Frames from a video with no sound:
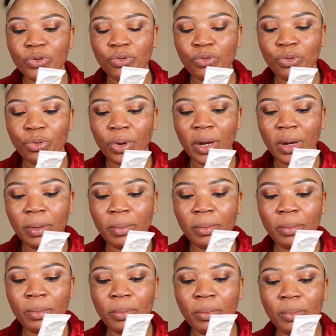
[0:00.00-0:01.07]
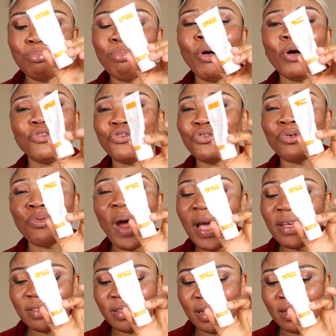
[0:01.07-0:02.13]
Cream
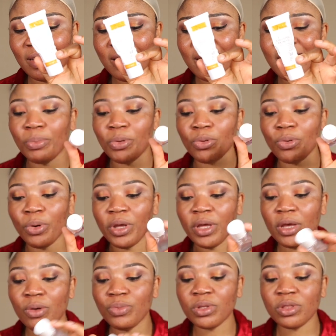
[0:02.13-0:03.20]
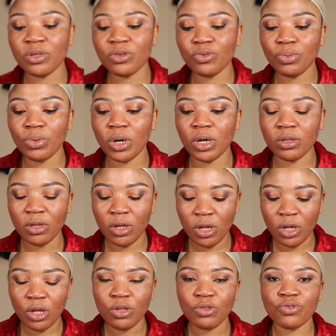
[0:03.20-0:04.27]
Moisturizer. I'll be going in with this one
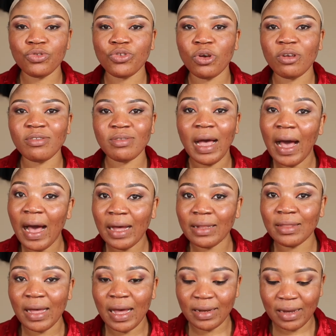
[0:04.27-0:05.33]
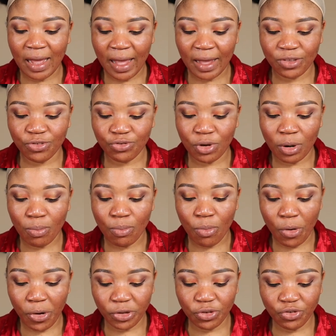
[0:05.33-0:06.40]
to just add that extra
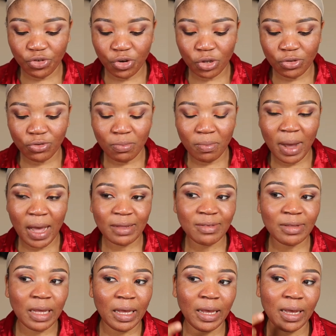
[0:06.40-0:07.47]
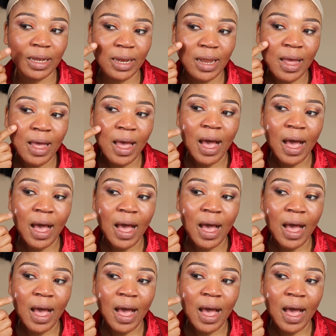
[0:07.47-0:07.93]
moisture to my skin.